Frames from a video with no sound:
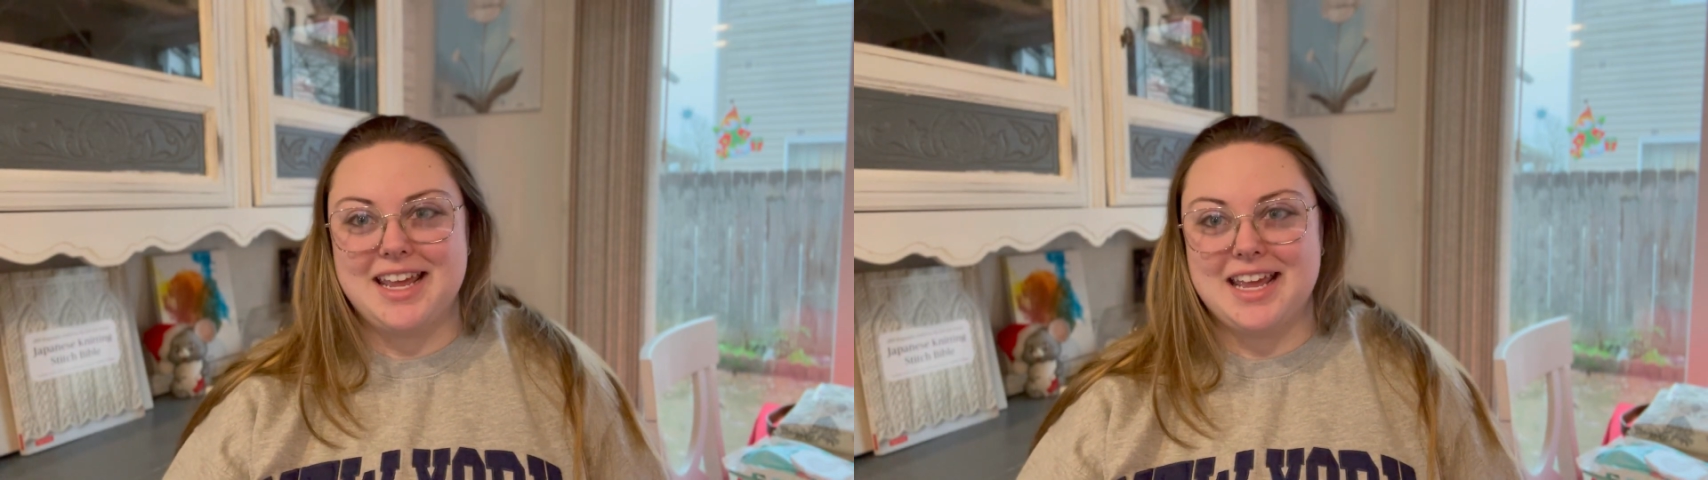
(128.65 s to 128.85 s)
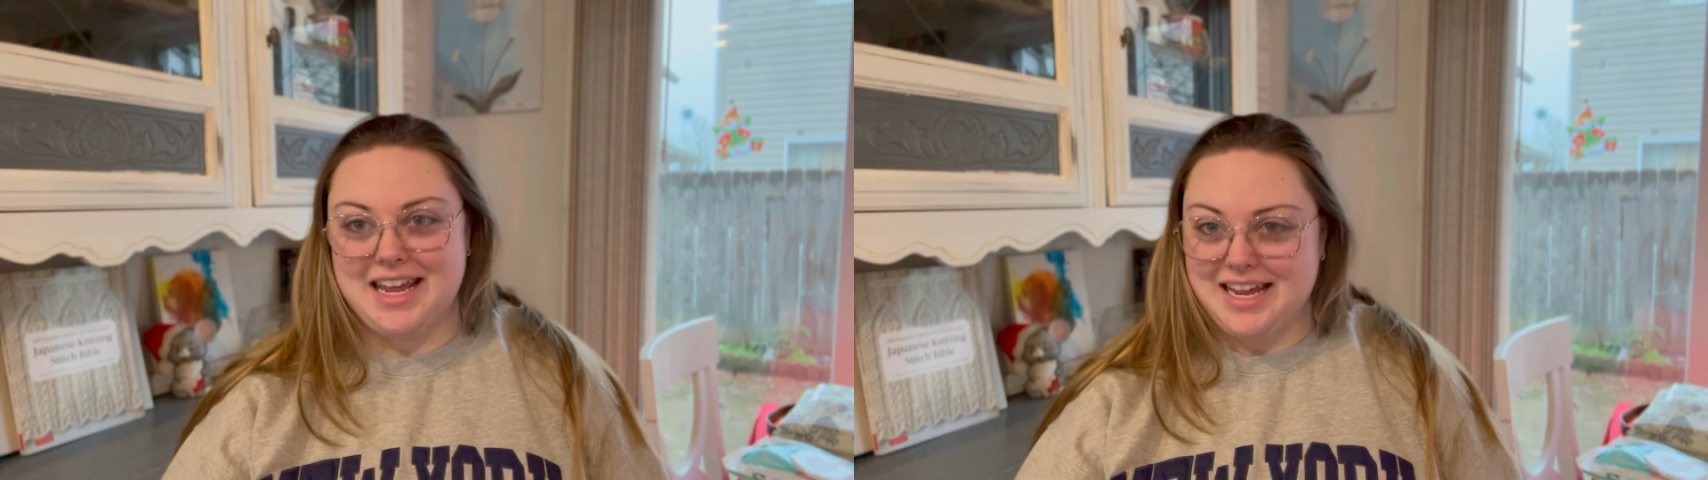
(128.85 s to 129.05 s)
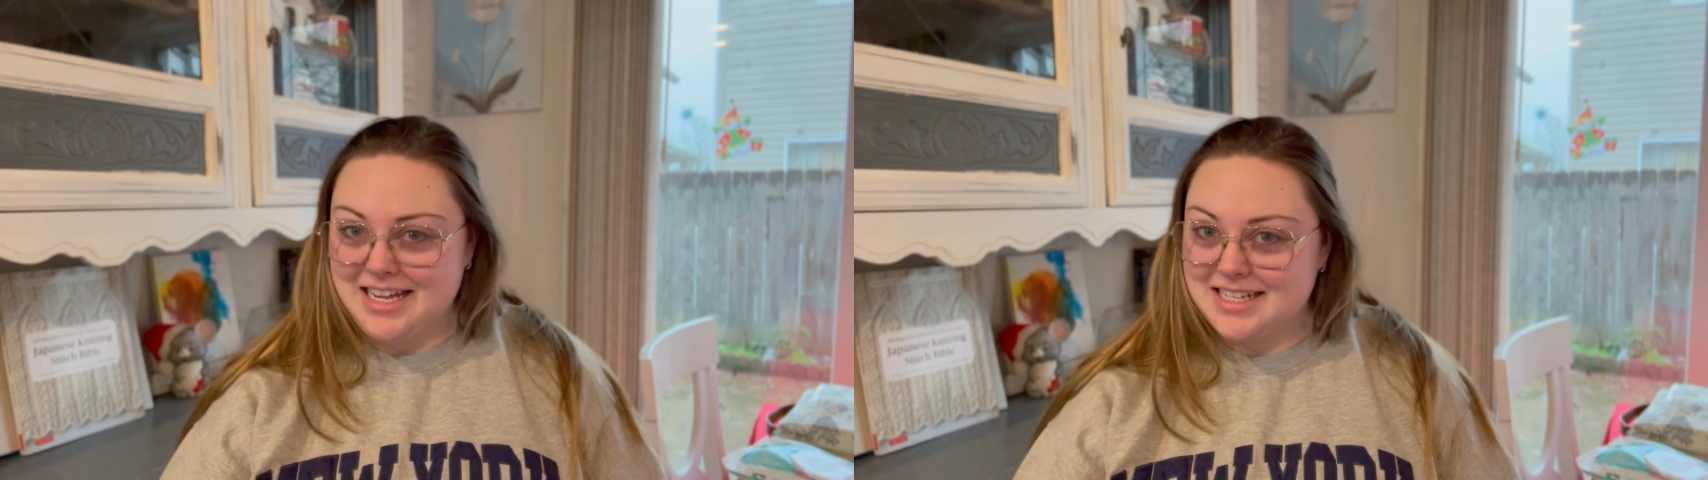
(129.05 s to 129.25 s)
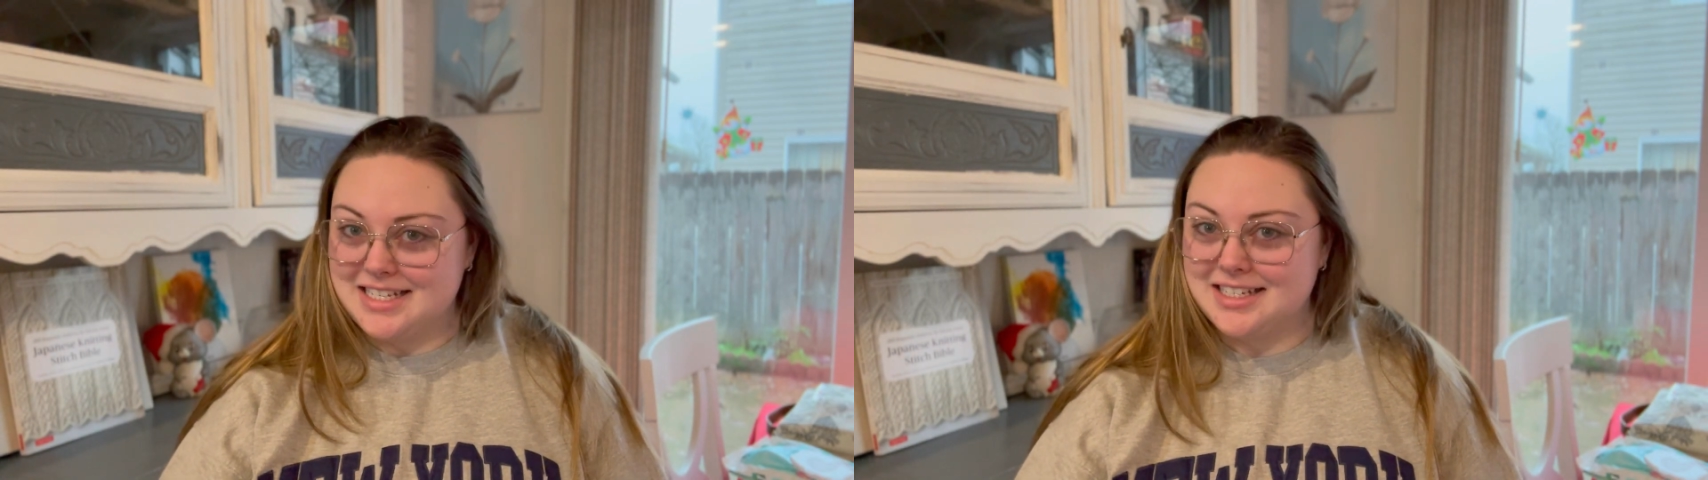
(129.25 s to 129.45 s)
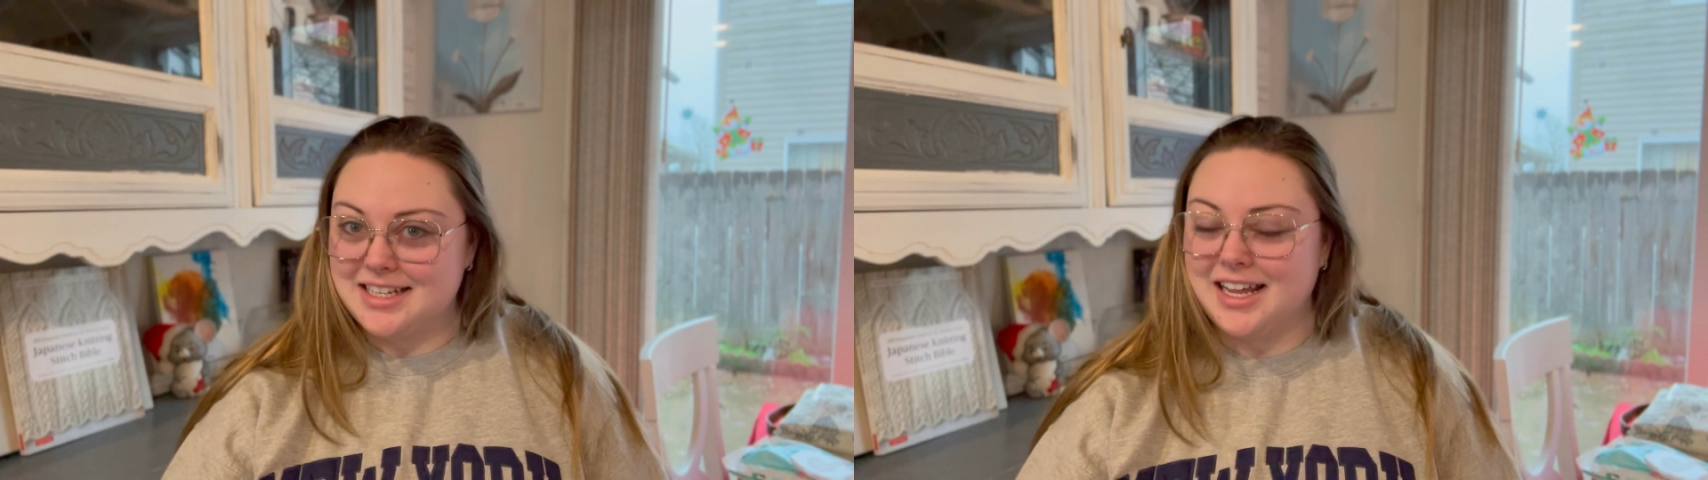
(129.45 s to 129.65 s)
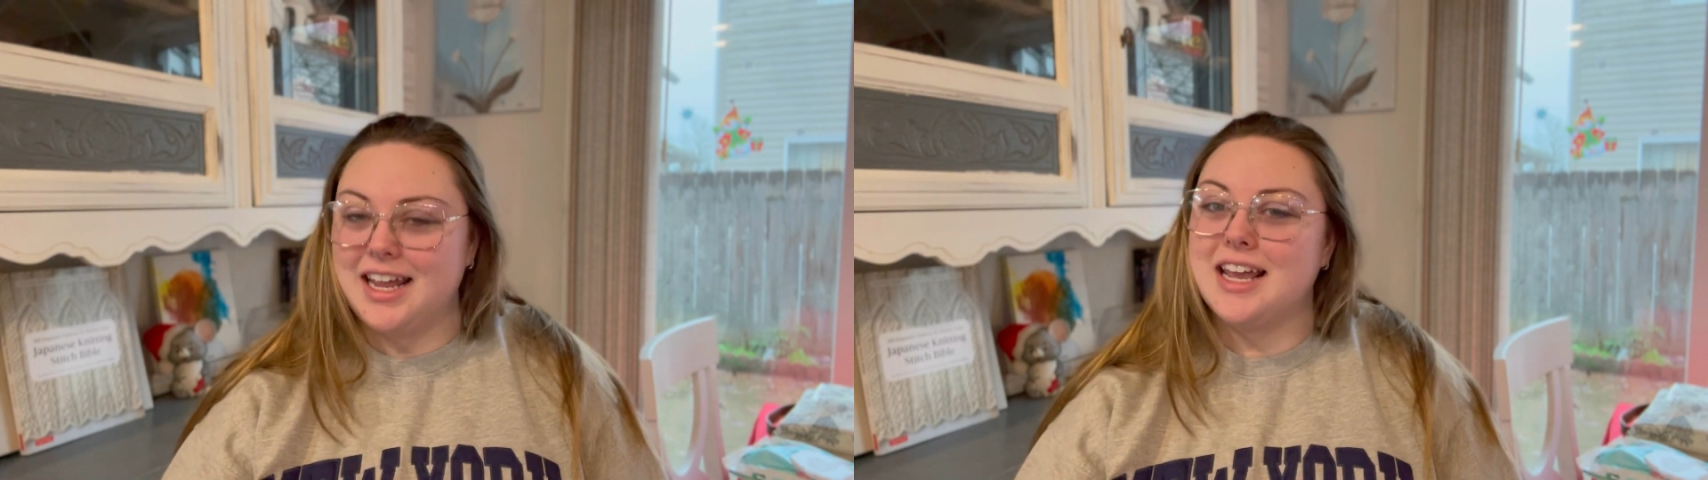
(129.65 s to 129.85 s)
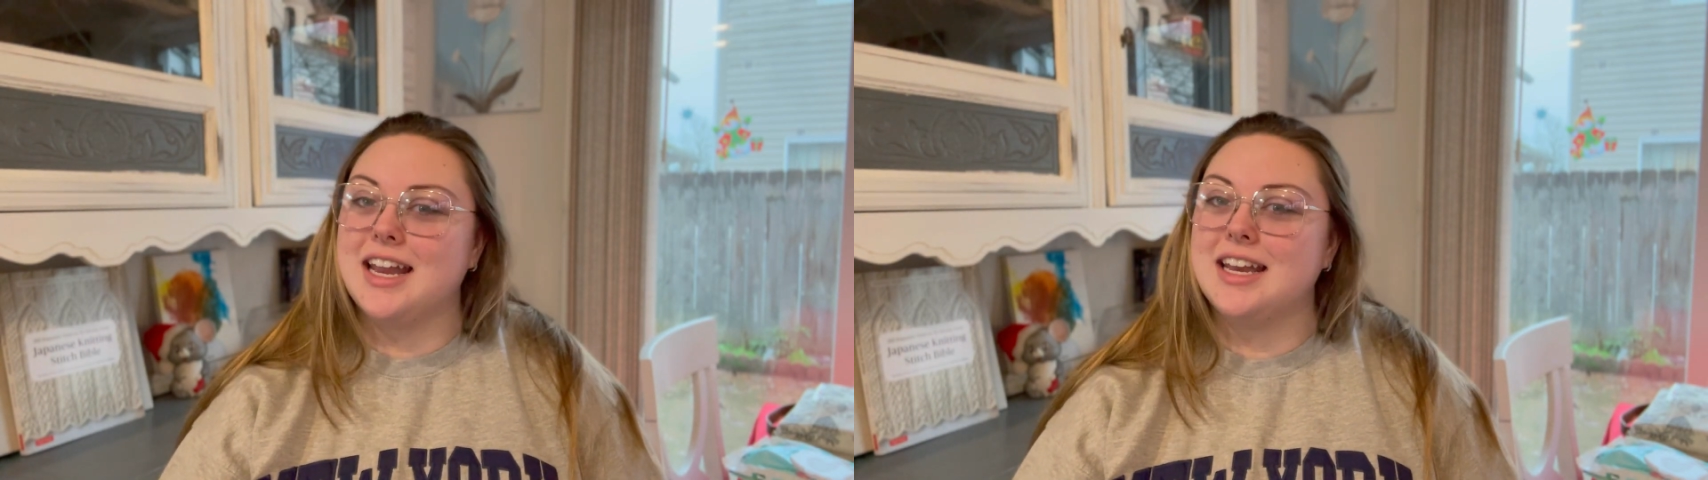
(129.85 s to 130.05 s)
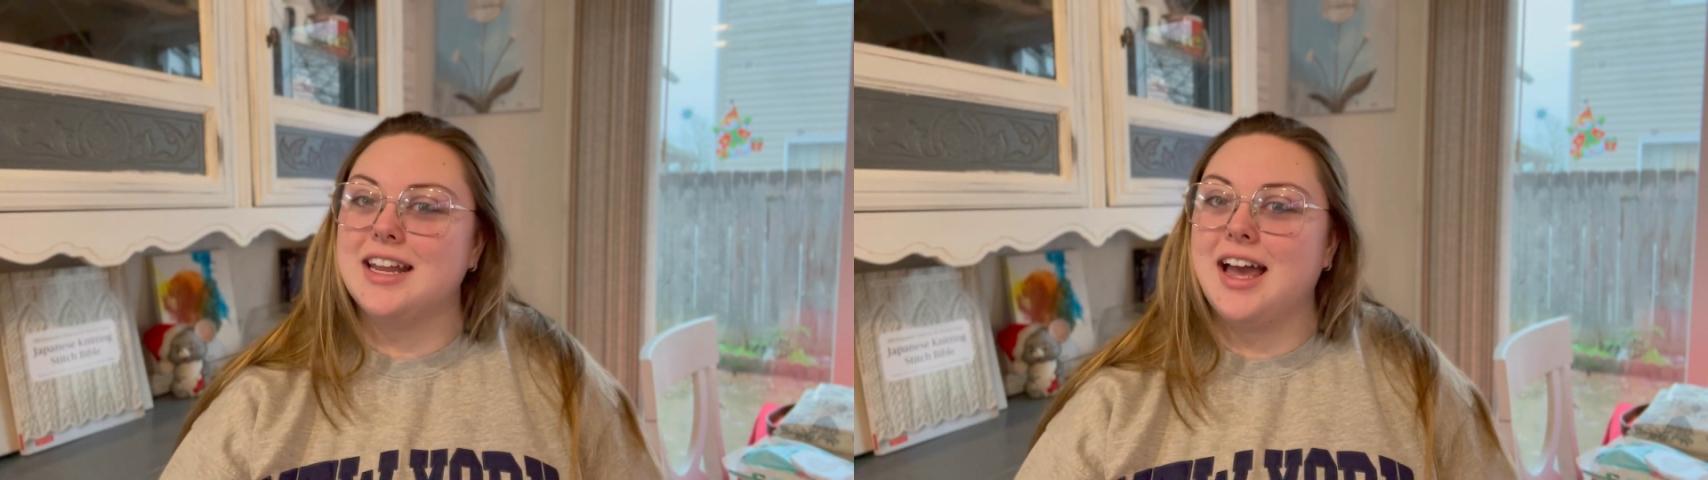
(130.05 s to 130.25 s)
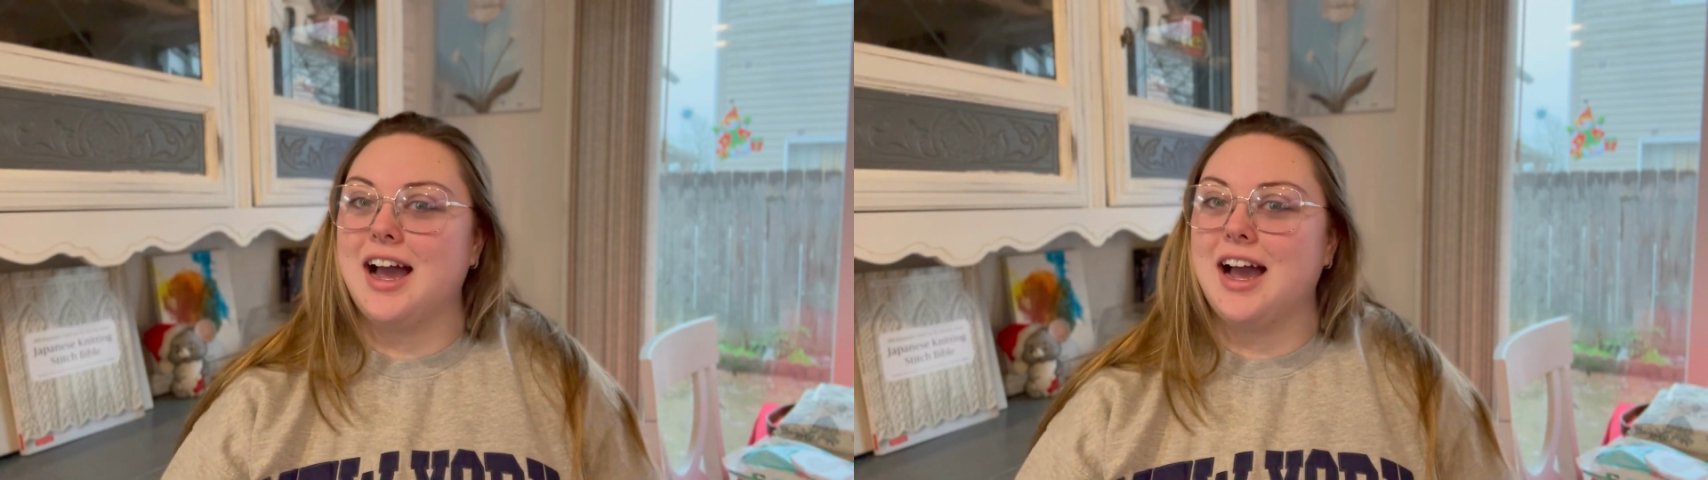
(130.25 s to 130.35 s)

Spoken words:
8 and